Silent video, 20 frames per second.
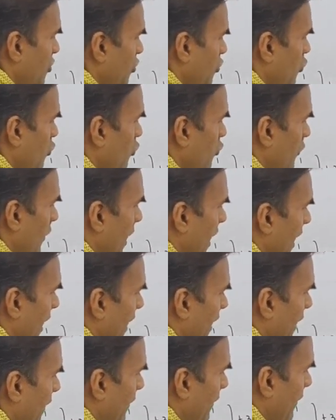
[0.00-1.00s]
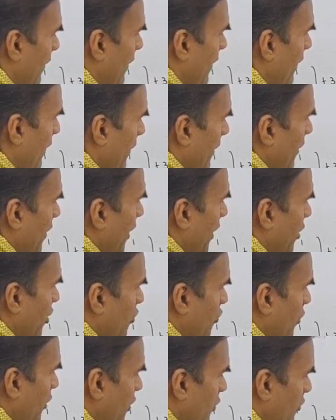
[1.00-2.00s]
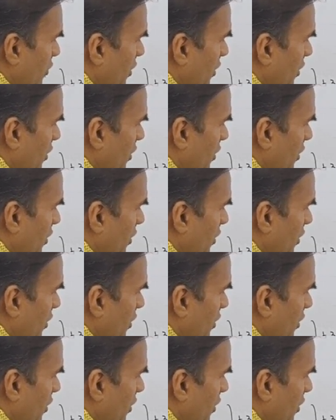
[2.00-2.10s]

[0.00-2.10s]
2y and 2 into